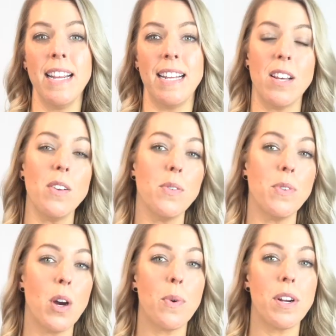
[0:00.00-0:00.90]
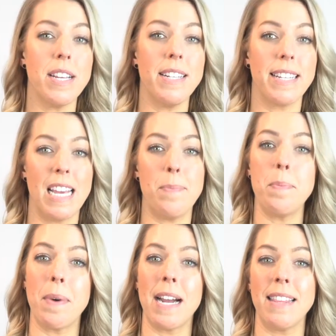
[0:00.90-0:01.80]
It's also noteworthy to keep
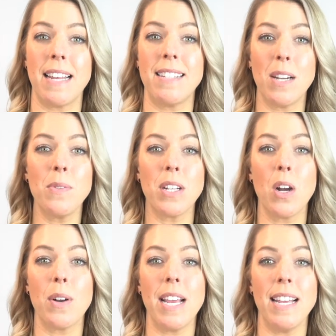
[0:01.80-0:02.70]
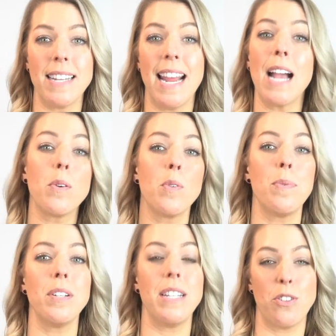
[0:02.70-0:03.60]
in mind that South Dakota is an
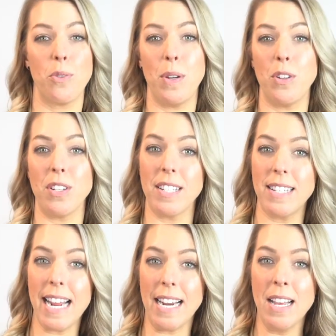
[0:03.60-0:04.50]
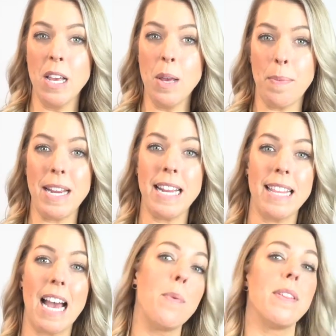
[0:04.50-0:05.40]
equitable distribution state, meaning
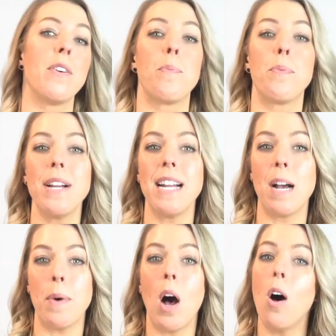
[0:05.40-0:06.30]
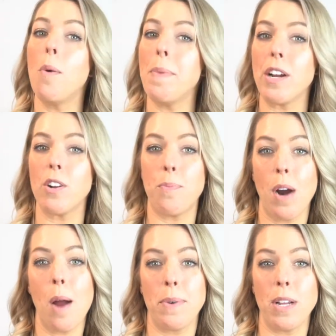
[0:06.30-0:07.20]
that without a prenup, all marital
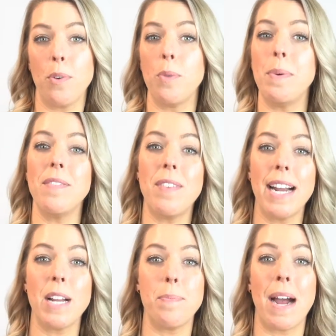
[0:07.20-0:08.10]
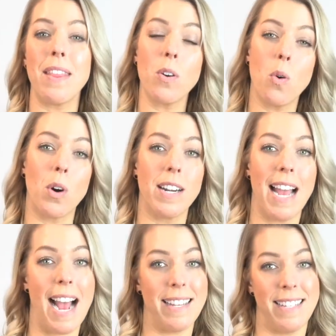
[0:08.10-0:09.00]
property will be divided by the
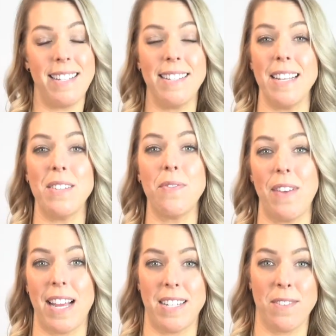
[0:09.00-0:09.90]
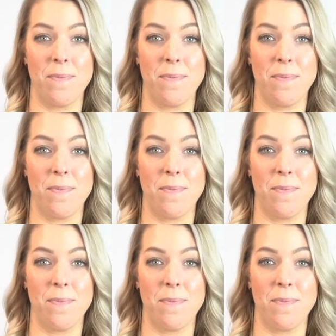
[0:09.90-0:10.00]
court as it sees fit.